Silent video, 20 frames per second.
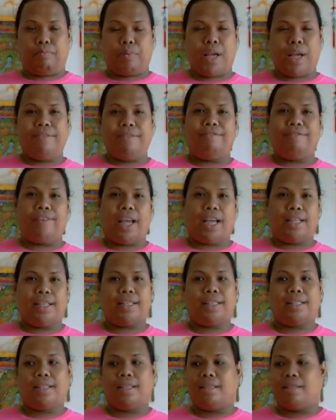brave
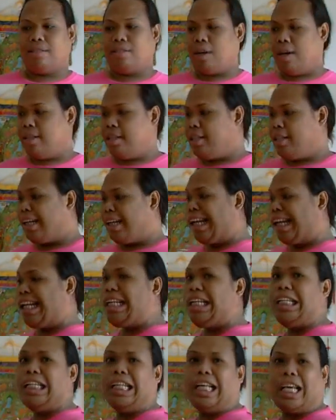face, started
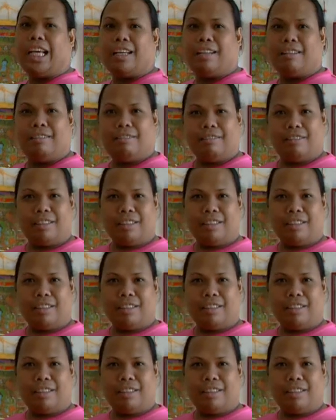cleaning,